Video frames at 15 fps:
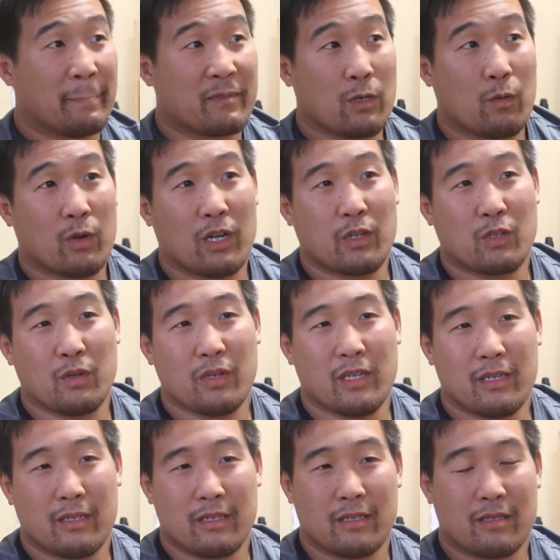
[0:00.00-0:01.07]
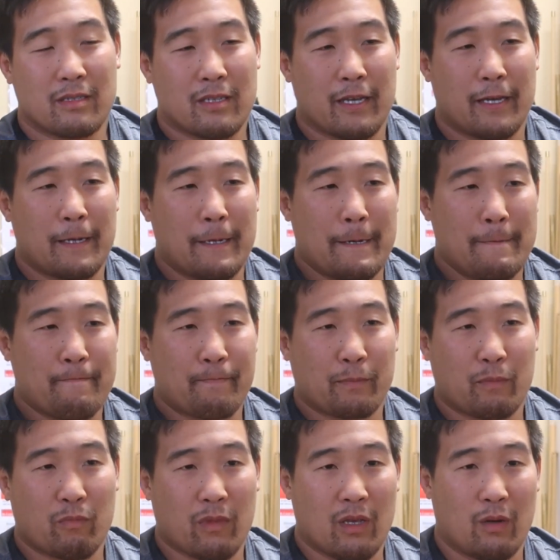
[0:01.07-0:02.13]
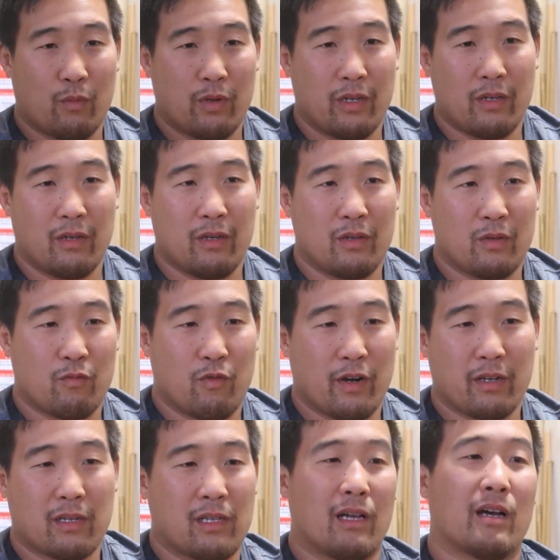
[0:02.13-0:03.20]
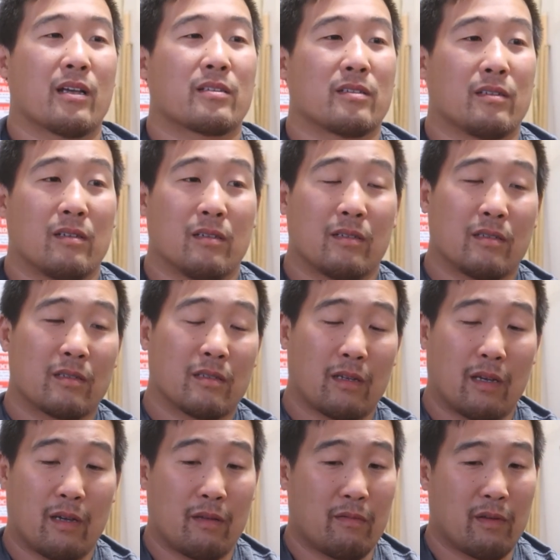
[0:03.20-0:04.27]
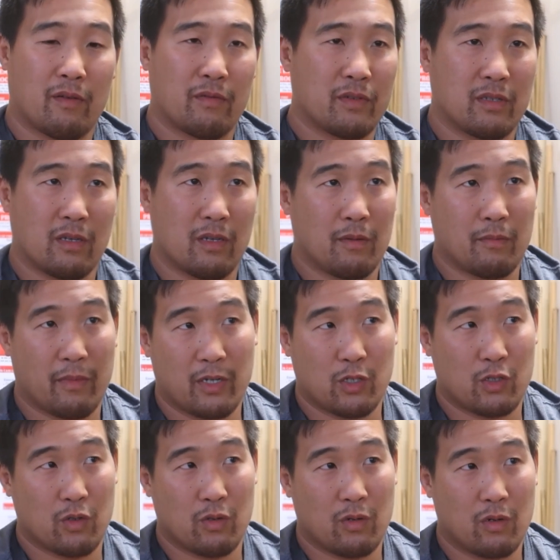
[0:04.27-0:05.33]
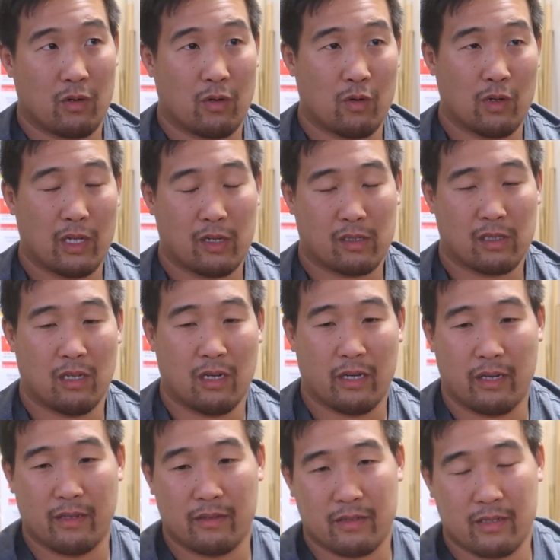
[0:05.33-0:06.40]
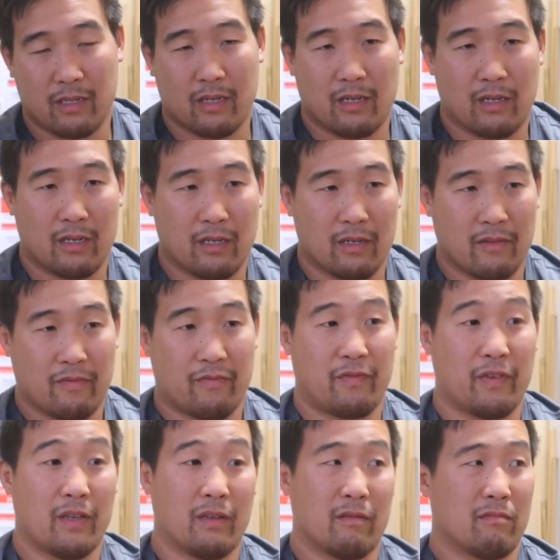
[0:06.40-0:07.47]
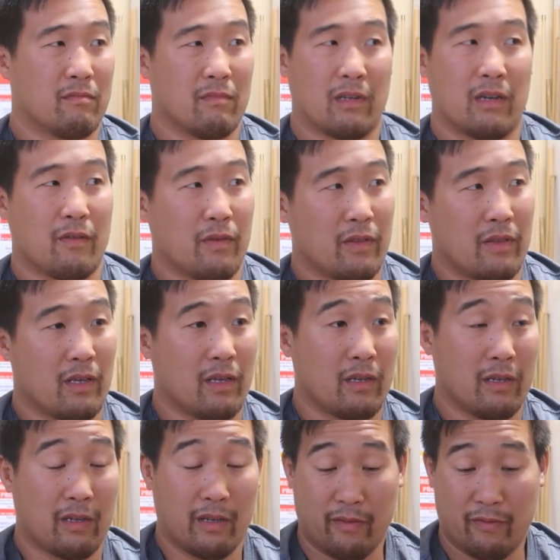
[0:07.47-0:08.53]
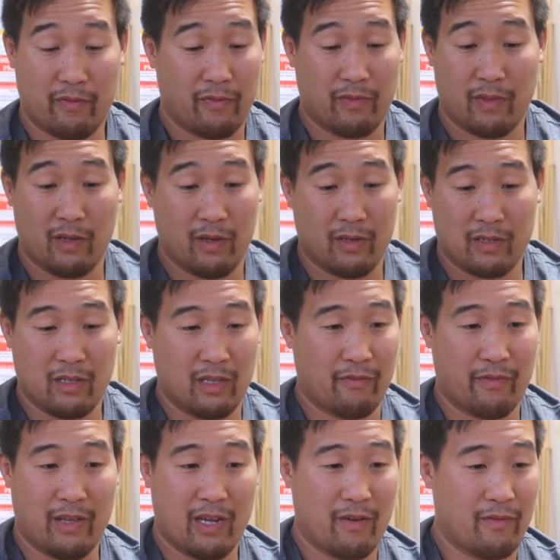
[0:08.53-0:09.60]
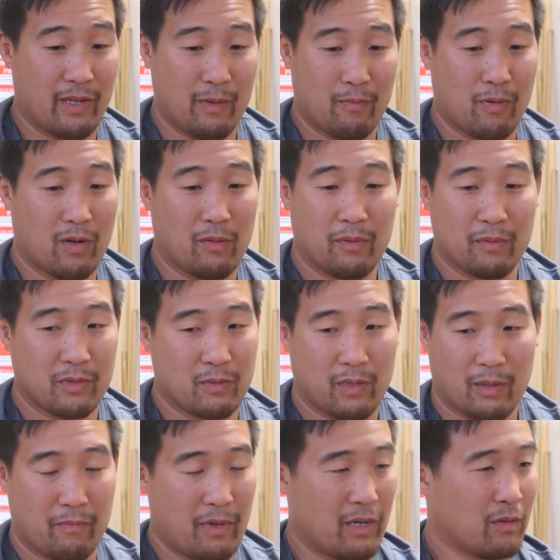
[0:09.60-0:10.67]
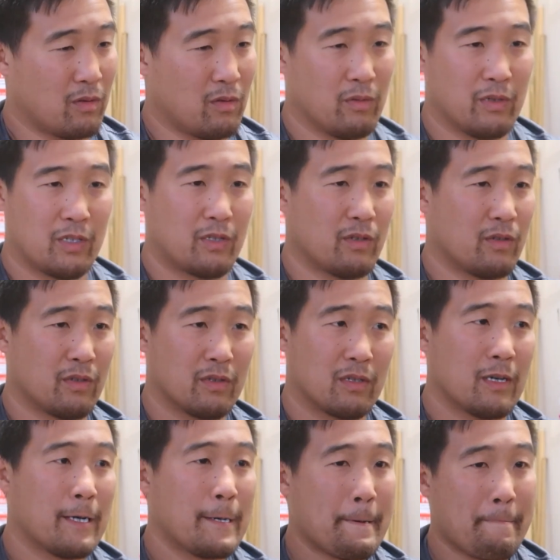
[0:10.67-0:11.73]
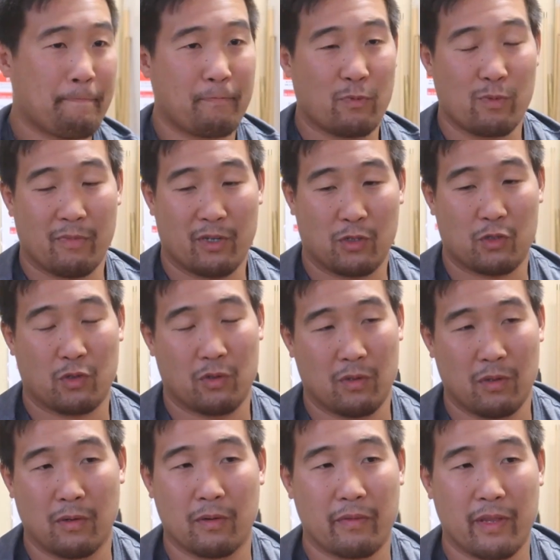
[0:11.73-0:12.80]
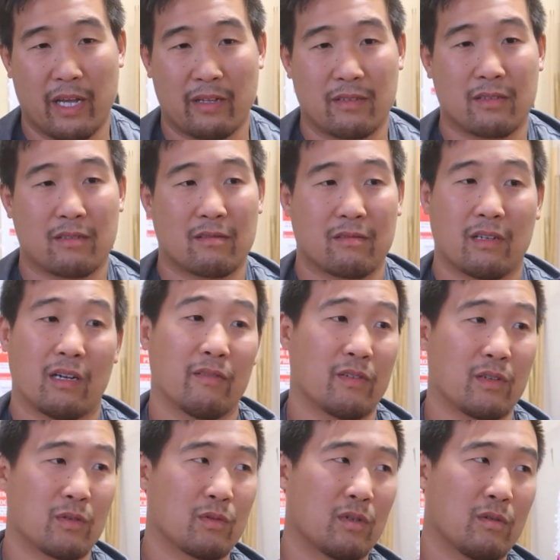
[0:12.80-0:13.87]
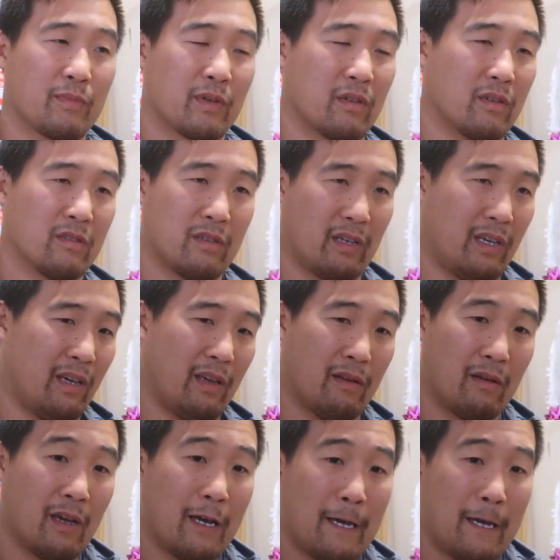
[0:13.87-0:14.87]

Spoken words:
So what I do here is that we run classes and obviously make sure all our clients are fit and everything. If they have any problems with medical issues, we make sure that's covered as well, because again,